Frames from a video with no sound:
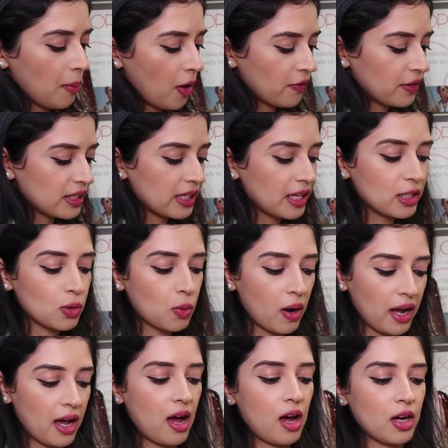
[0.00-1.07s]
um, obviously it's
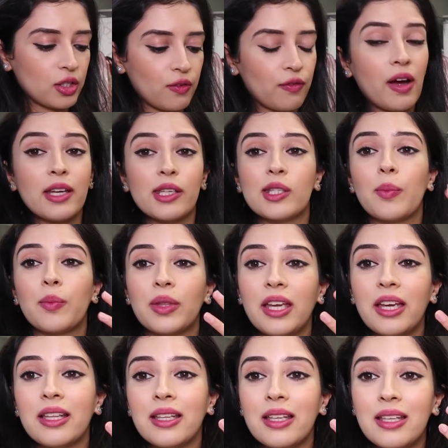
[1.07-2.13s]
quite hard to find
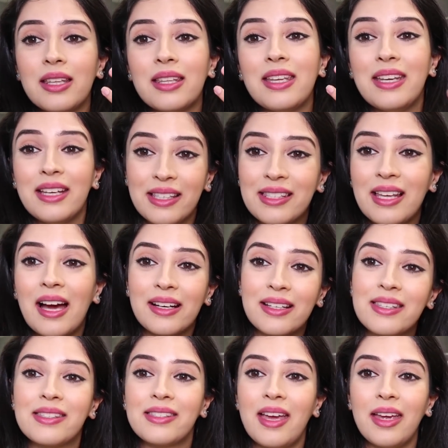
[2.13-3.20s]
something the
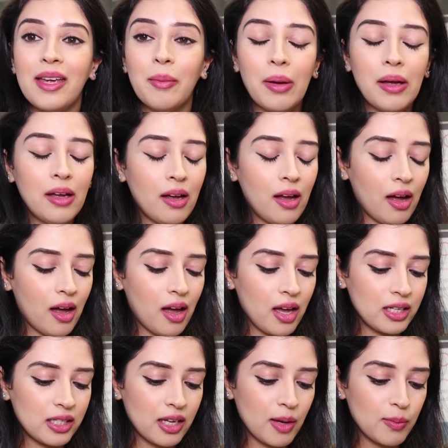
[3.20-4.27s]
exact same uh,
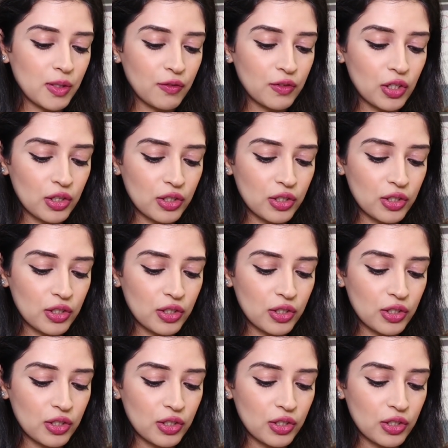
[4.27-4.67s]
in terms of